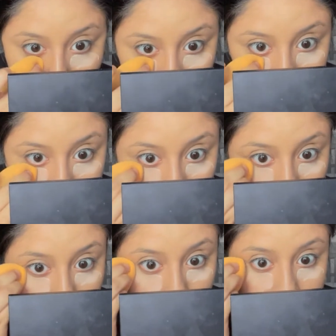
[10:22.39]
I just
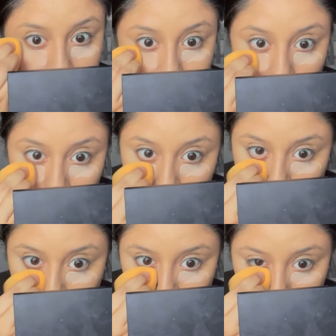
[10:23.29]
want to like set
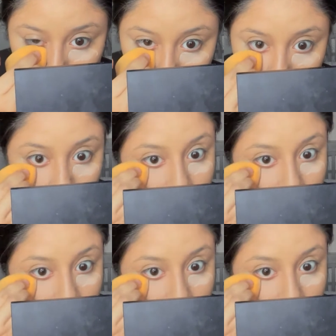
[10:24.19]
everything.